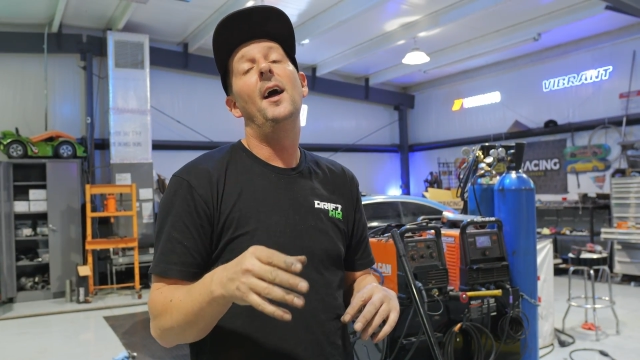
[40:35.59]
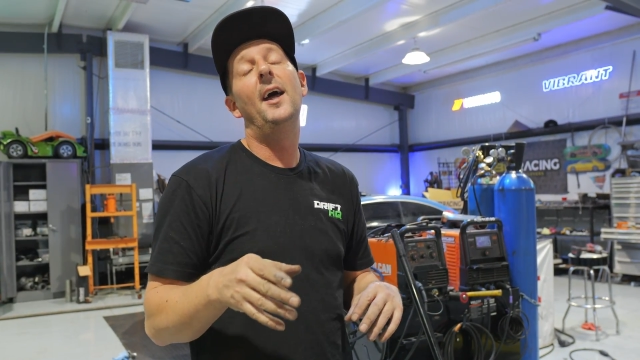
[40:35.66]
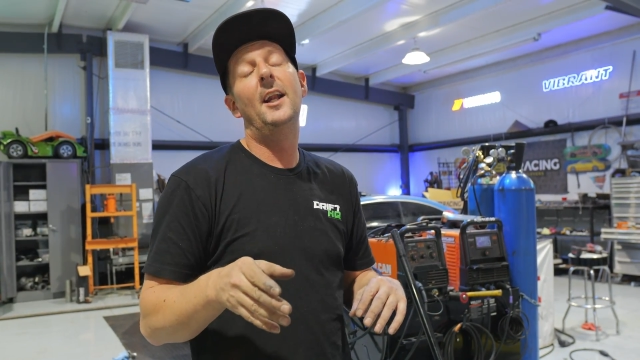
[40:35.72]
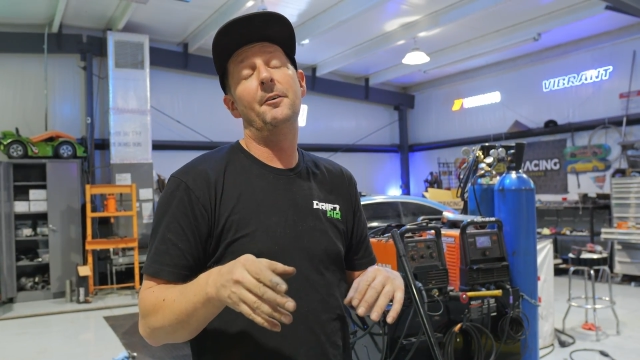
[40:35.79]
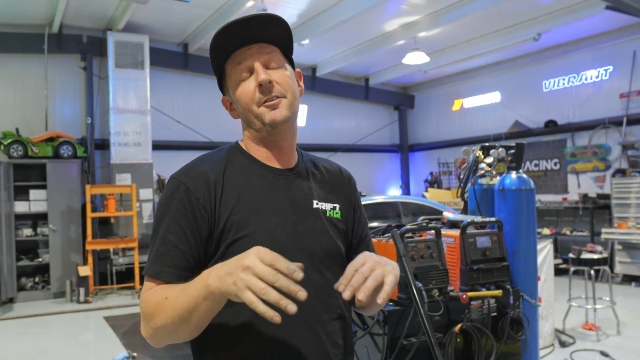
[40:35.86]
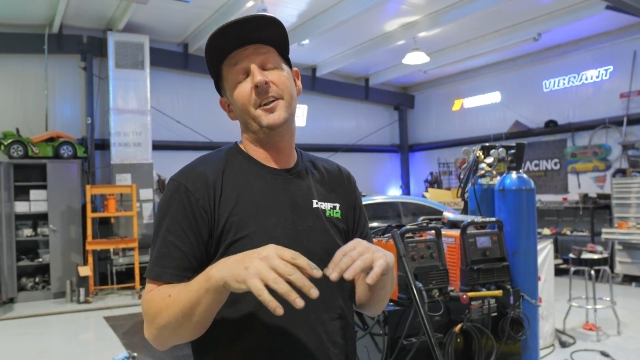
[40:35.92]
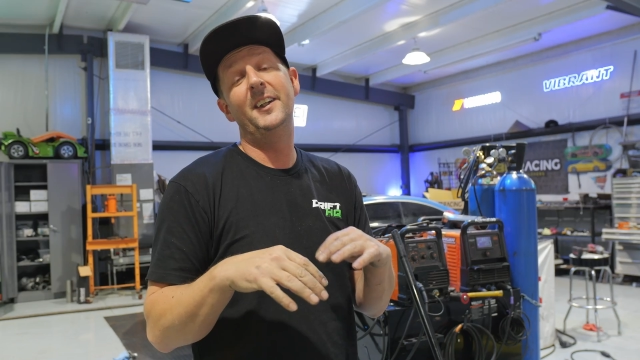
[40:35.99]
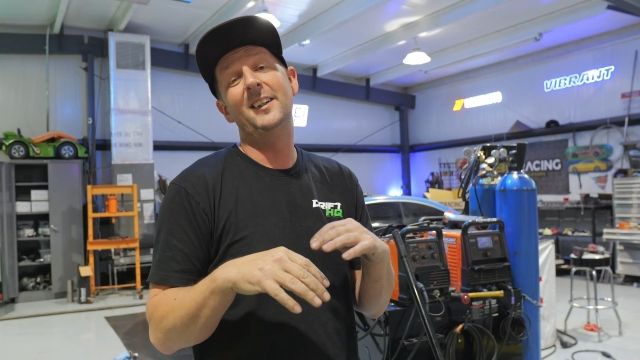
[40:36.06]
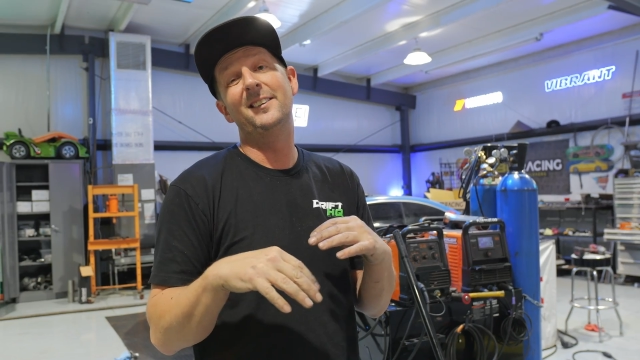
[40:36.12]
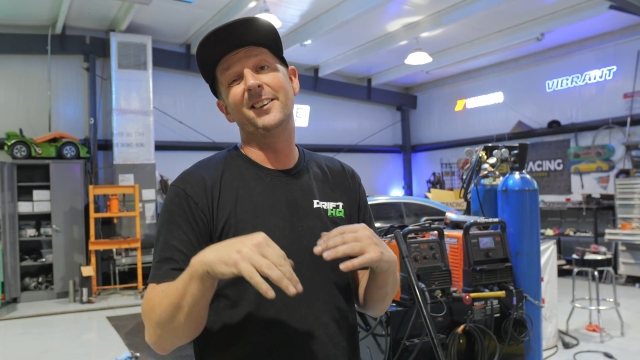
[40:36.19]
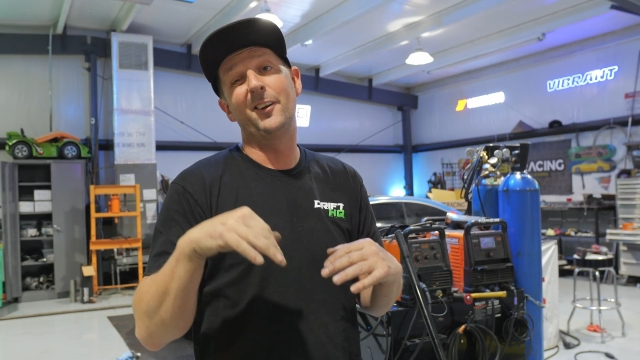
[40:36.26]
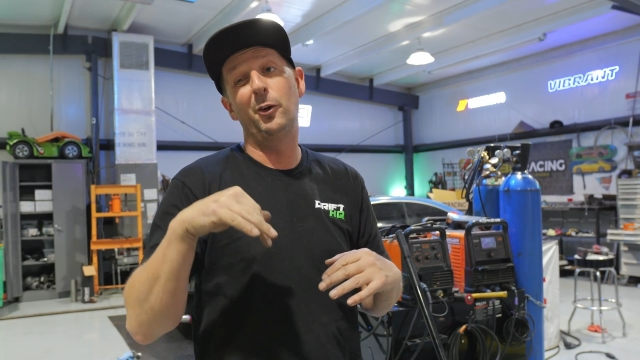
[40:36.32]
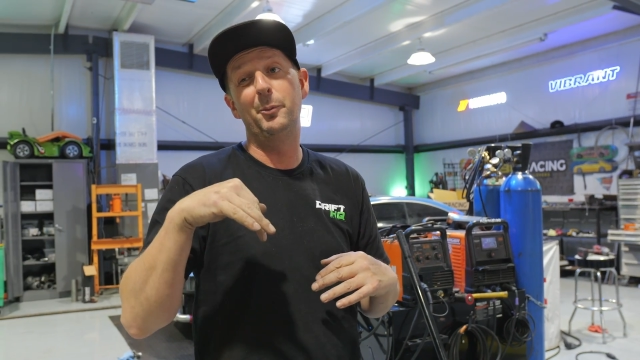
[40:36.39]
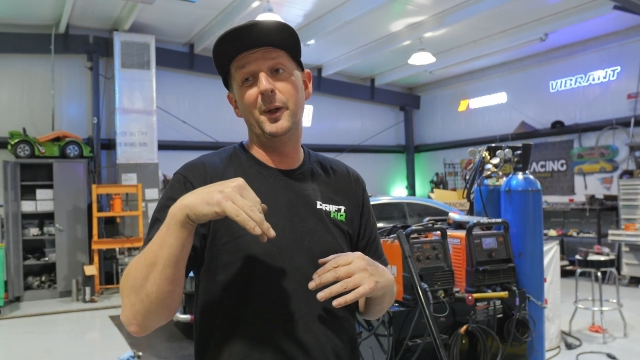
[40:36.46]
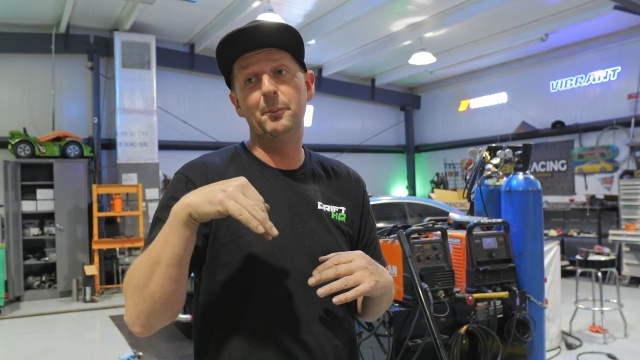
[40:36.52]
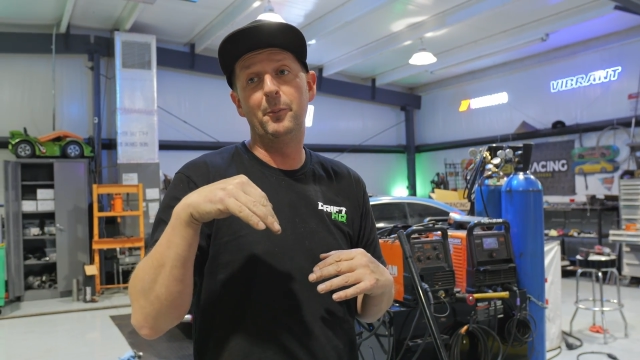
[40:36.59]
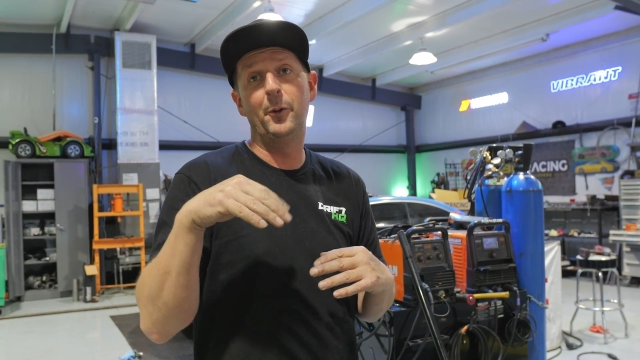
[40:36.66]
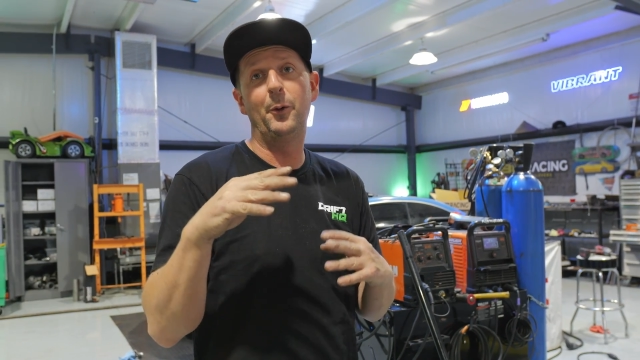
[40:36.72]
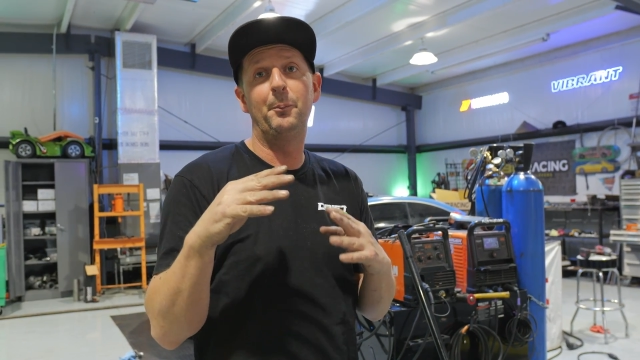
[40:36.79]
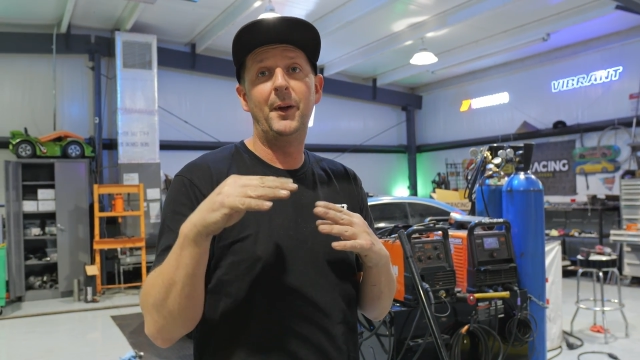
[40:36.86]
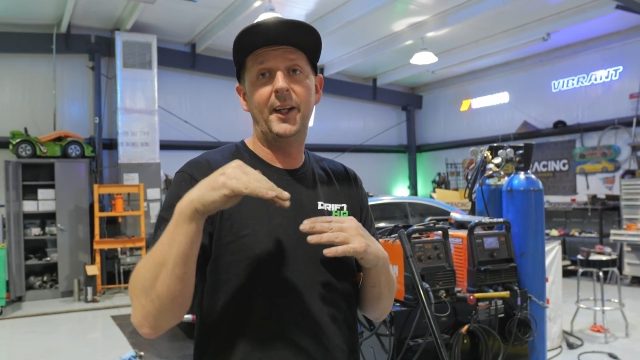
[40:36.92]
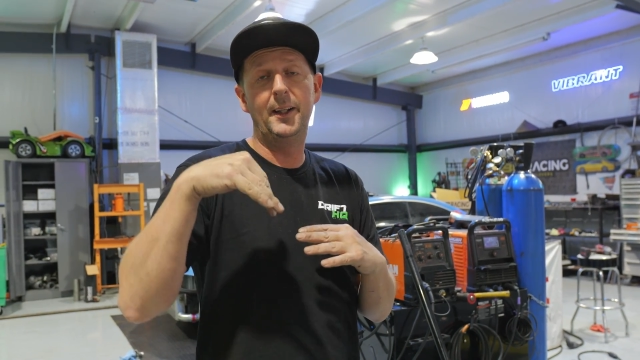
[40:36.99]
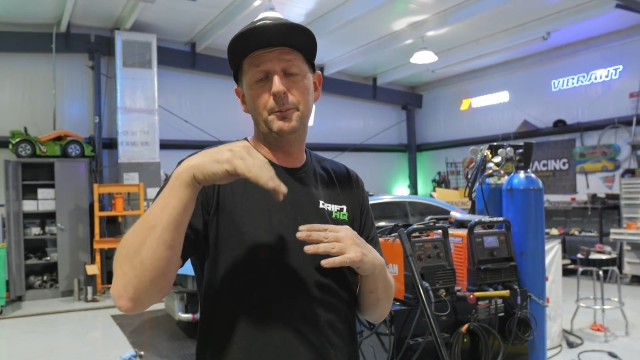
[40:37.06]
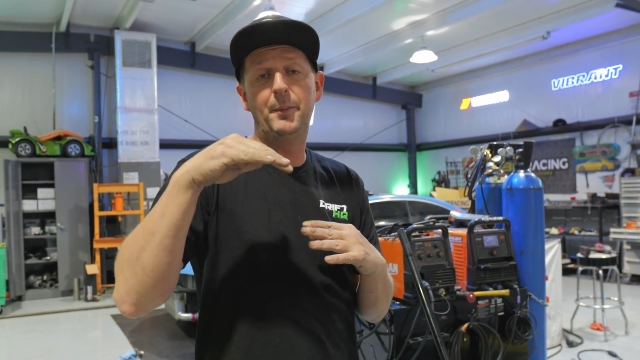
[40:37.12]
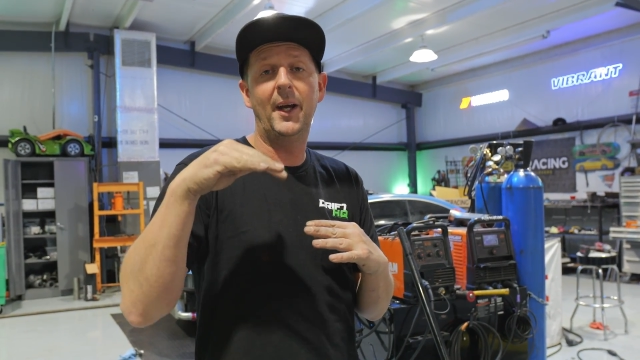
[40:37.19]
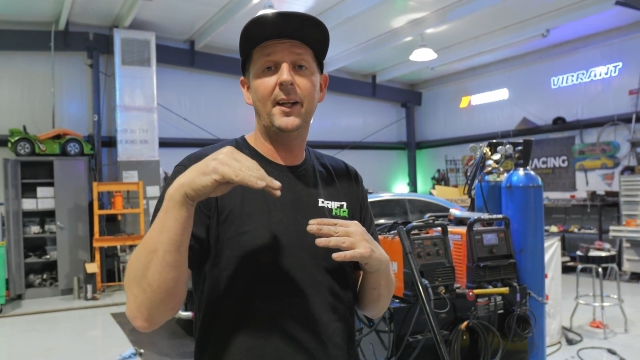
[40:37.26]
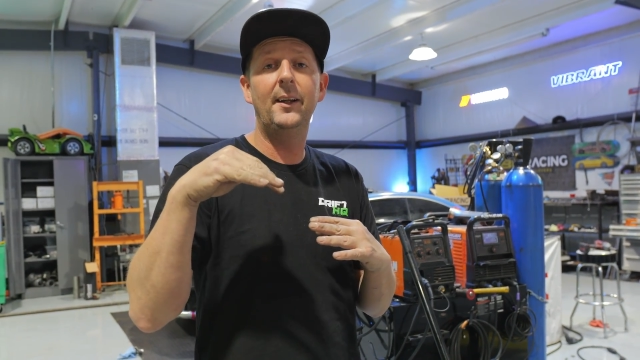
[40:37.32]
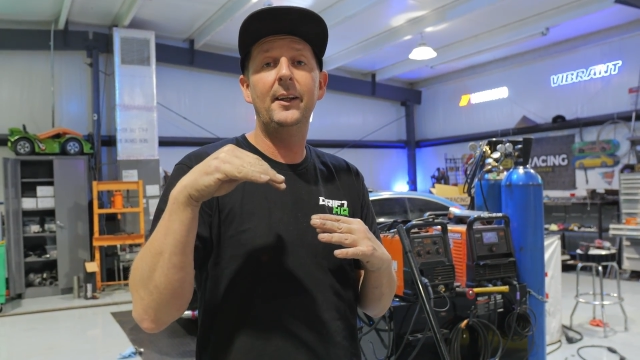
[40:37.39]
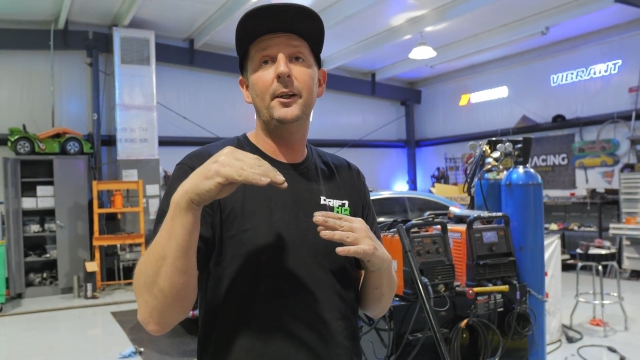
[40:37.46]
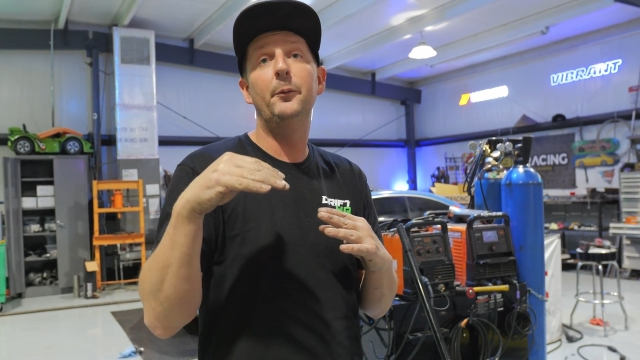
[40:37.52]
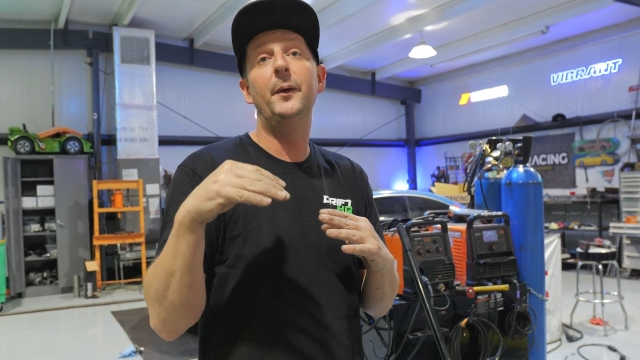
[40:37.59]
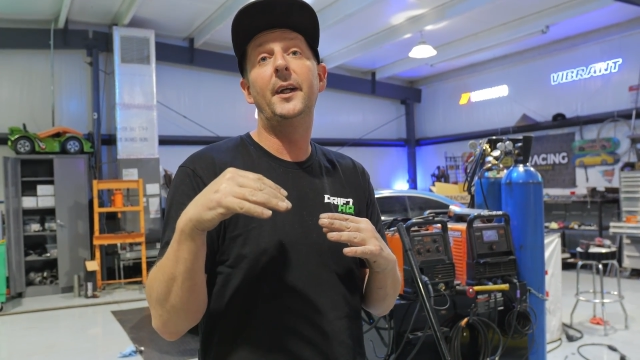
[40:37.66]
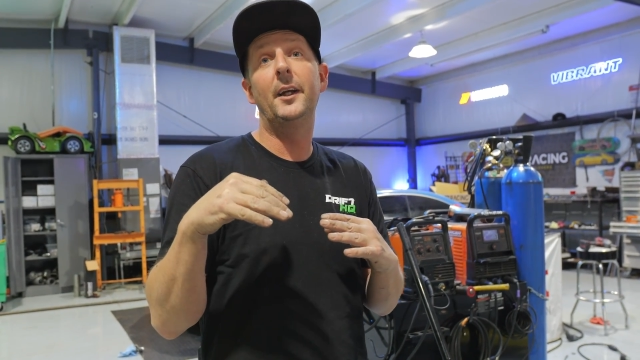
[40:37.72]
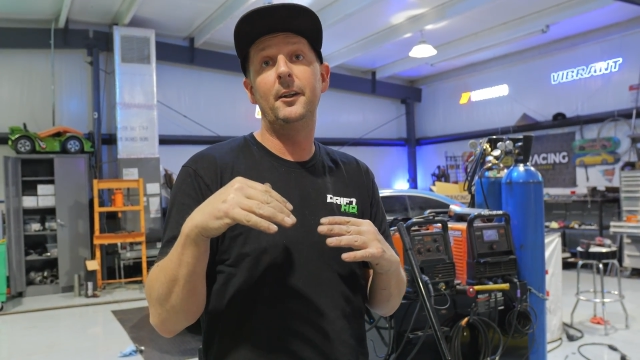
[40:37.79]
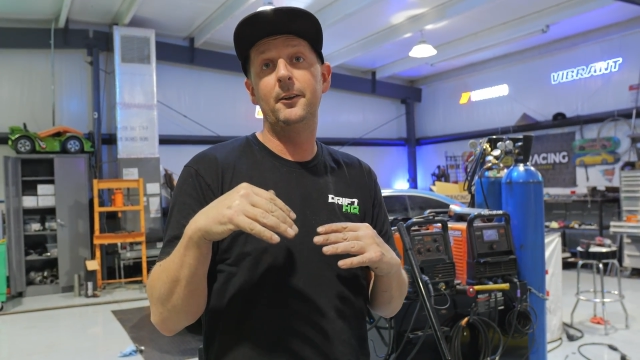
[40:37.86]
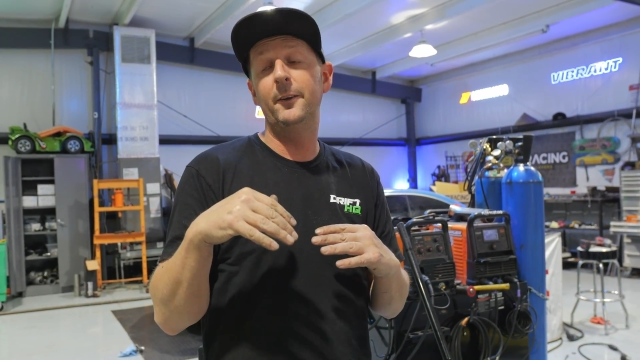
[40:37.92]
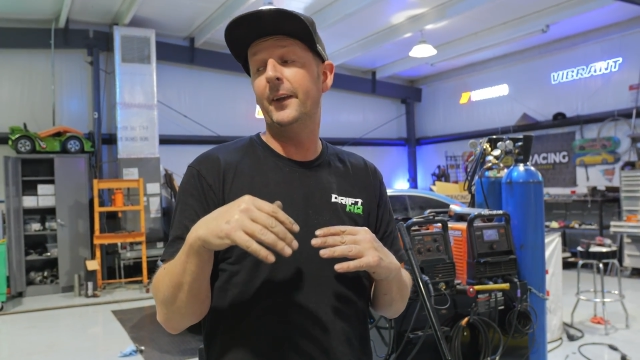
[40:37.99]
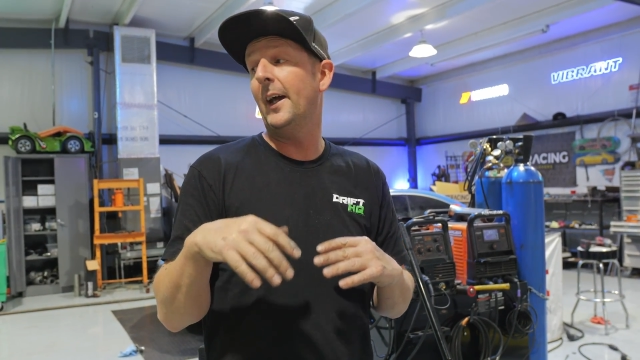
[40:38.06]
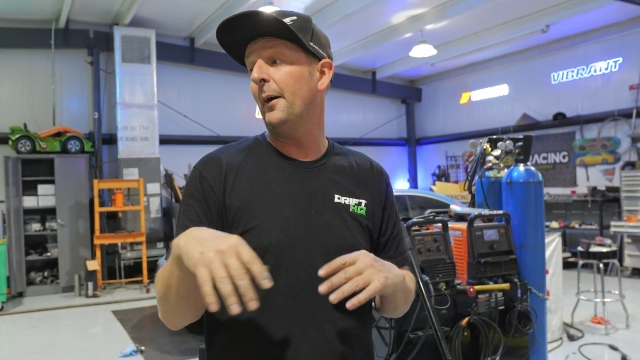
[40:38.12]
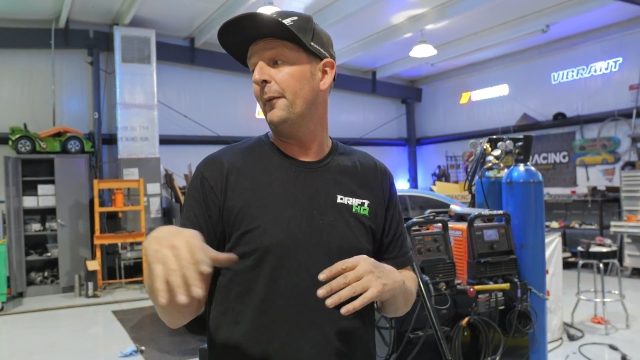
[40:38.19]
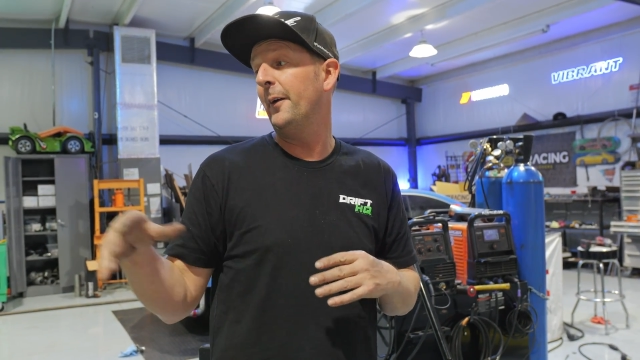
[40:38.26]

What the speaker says: And if it needs a little bit more bendy, we can do that.